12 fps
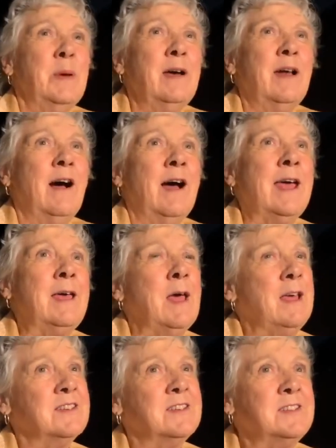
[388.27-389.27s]
But
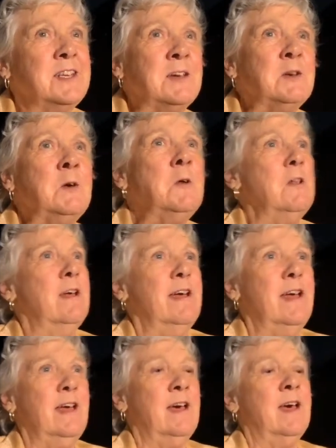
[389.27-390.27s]
I
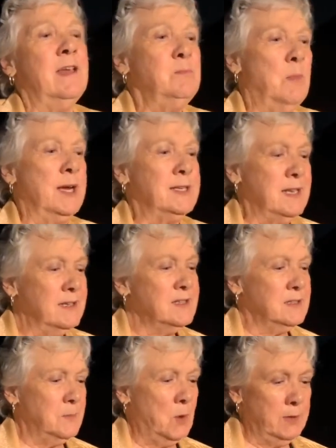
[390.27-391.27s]
still had my
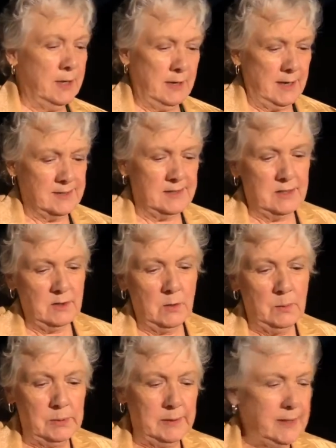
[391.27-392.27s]
testimony, and I
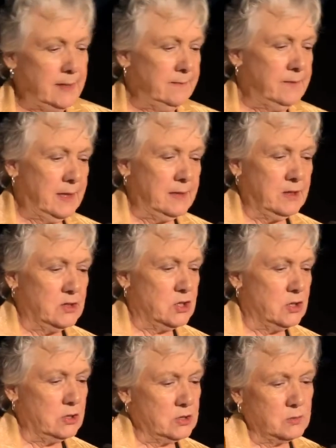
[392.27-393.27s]
still believed that the
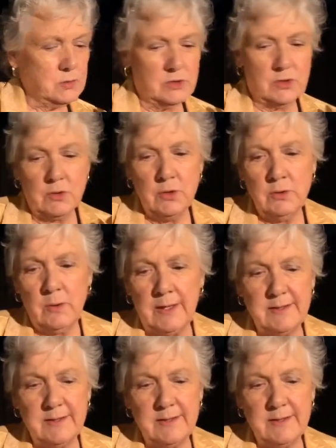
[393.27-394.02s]
church was true.